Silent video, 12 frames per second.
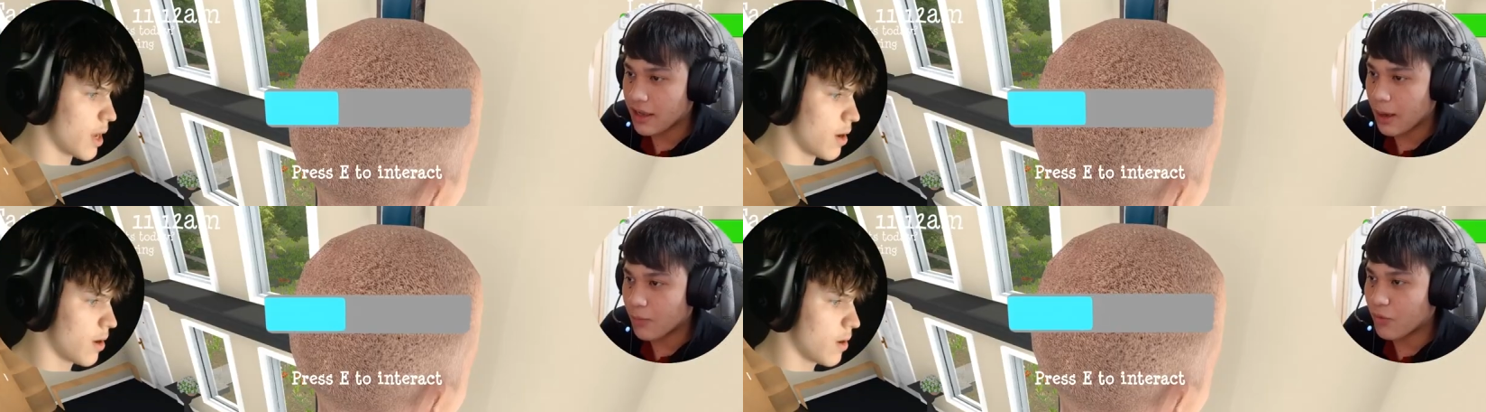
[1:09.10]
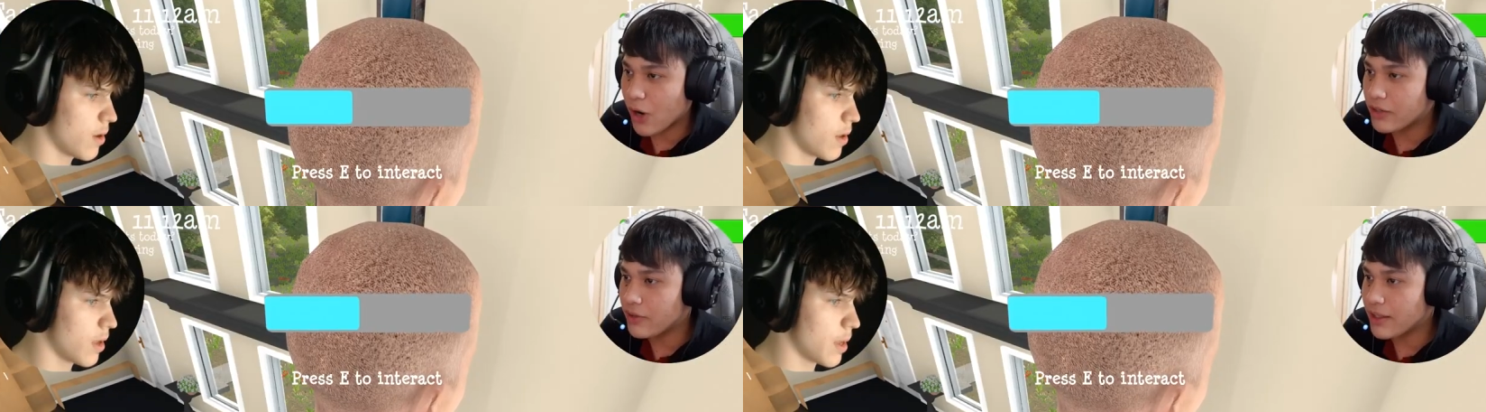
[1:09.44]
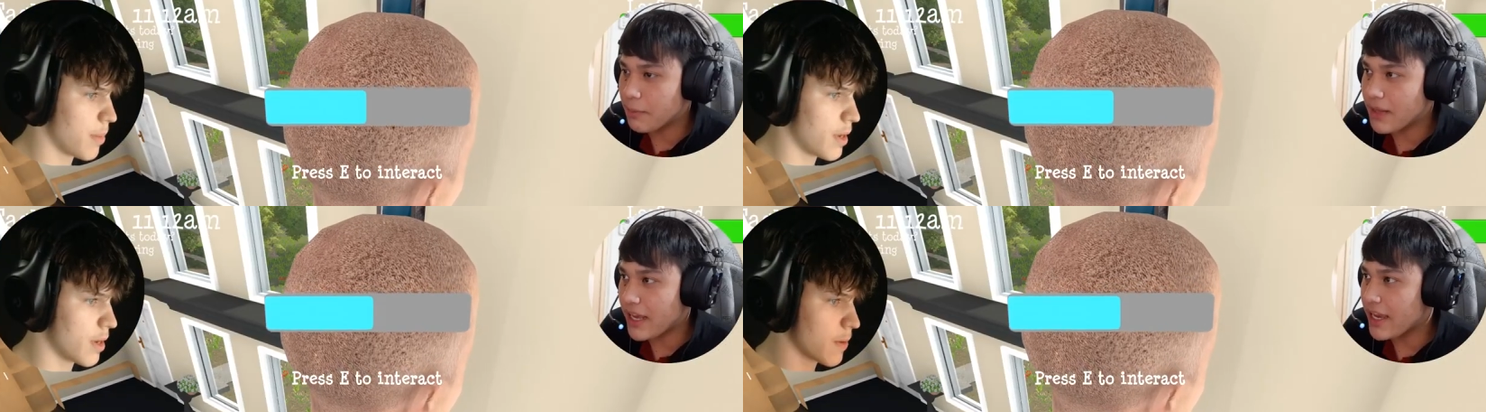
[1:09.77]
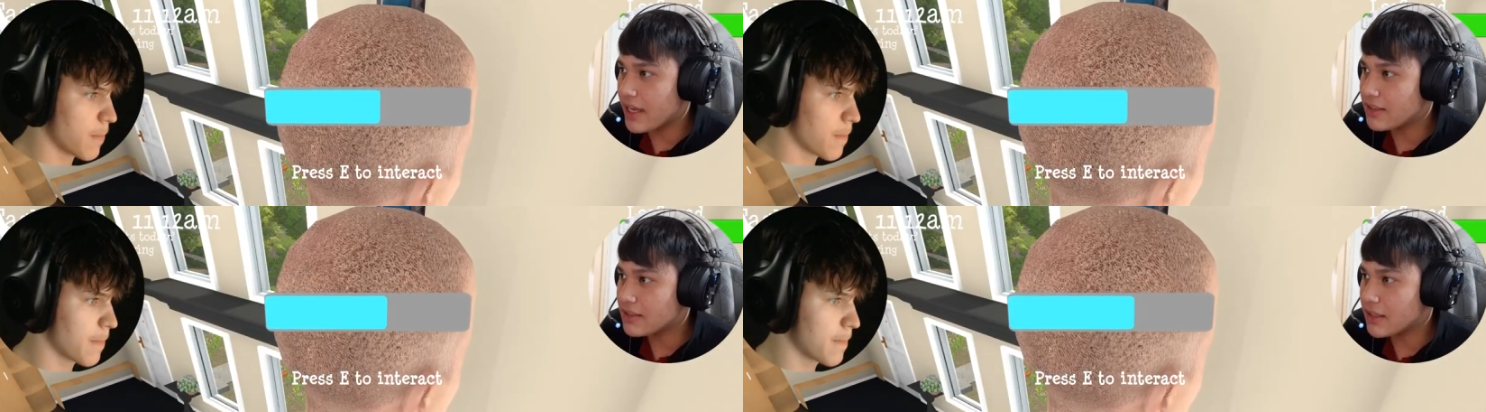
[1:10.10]
Speaker 1: I'm watering the
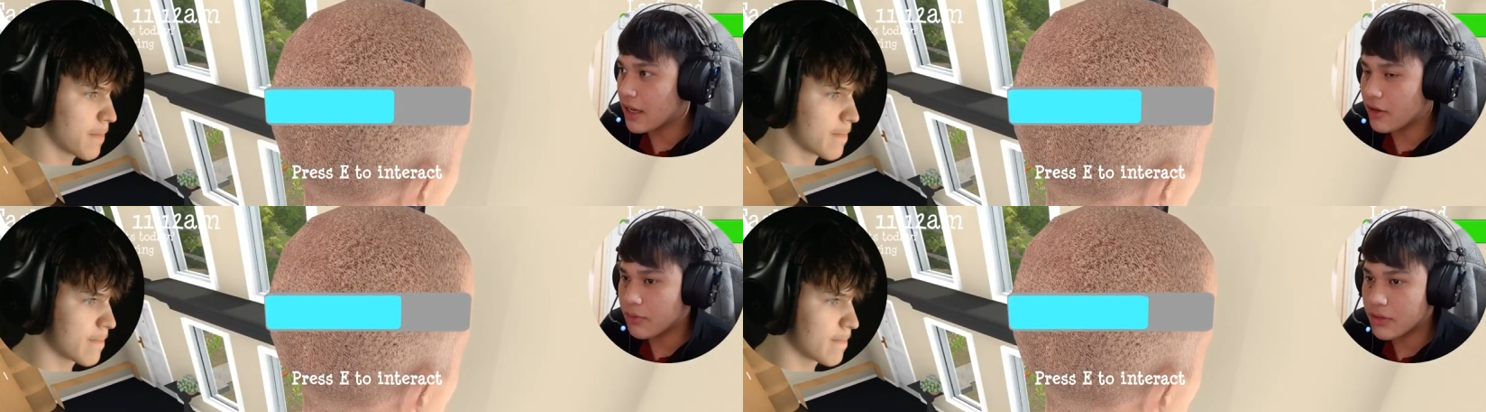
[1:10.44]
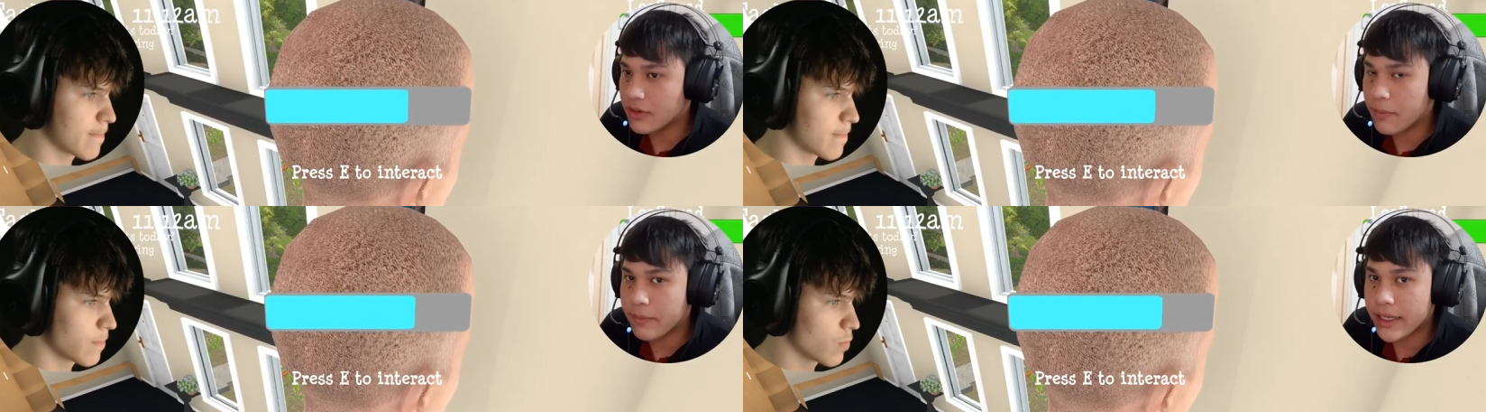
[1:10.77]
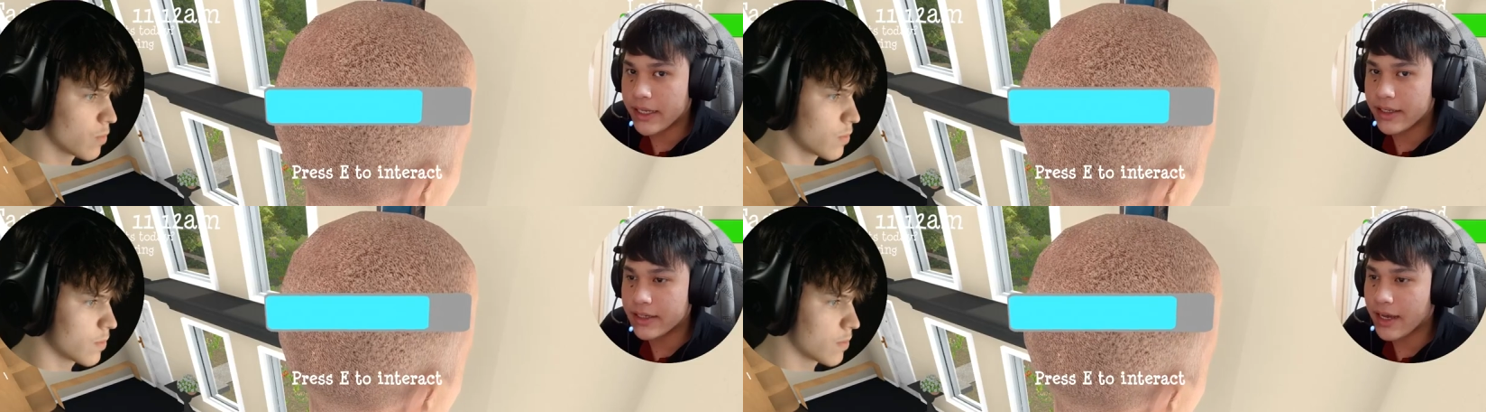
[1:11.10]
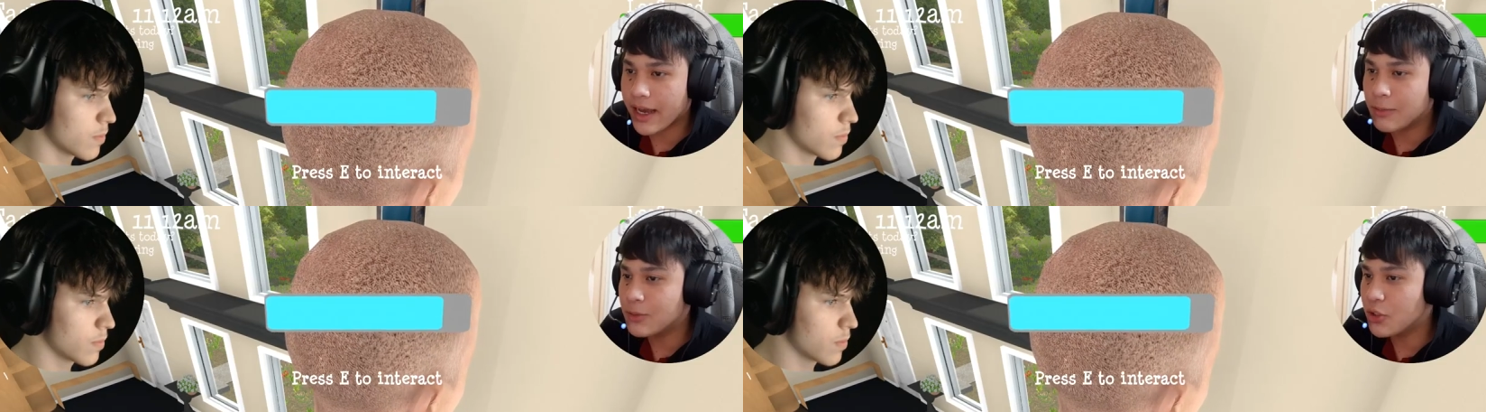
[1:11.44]
plants, I hope you don't mind.
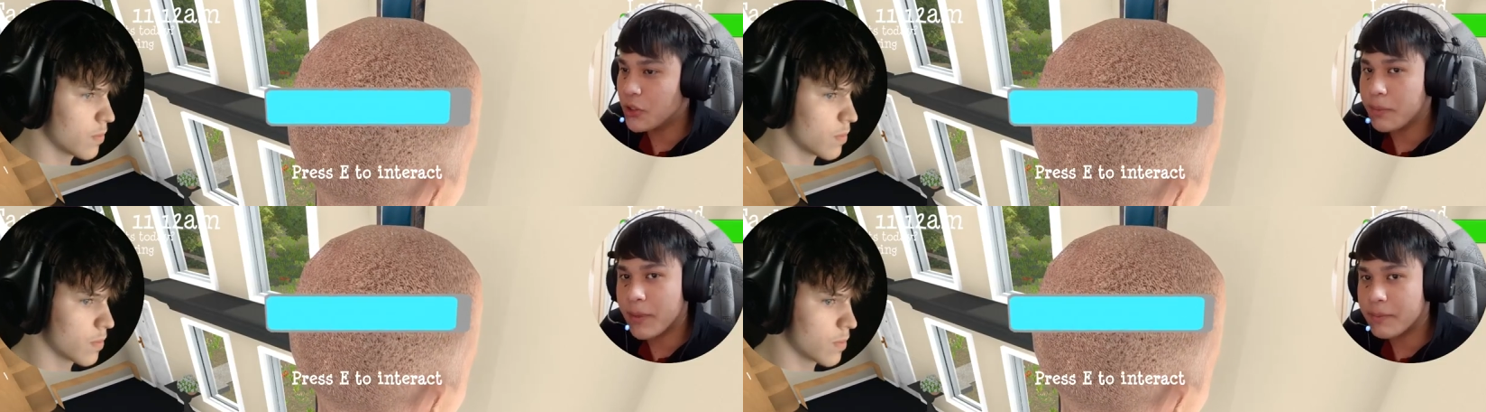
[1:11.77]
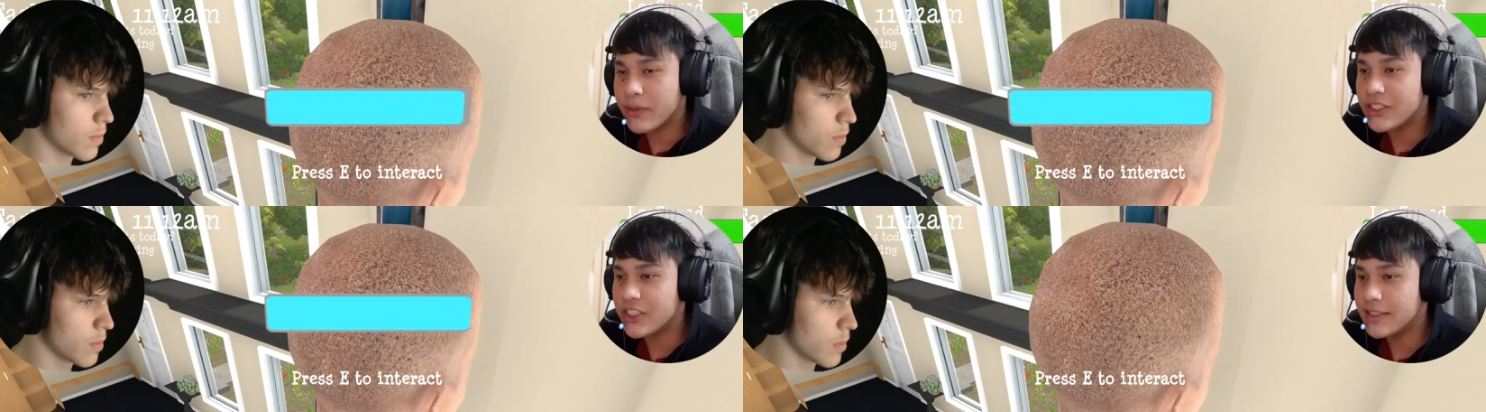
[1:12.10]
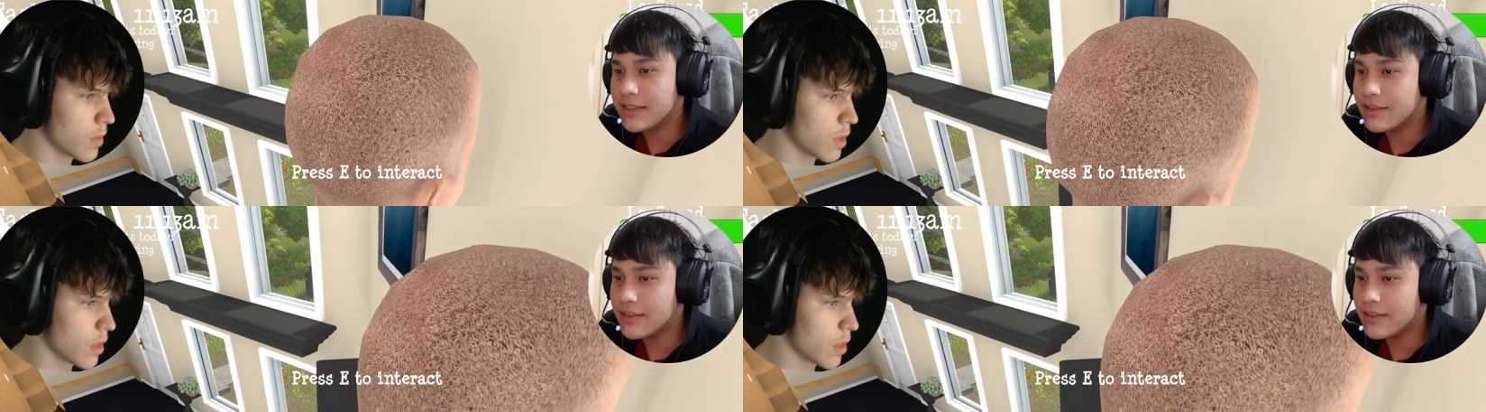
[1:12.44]
I'm doing my mission.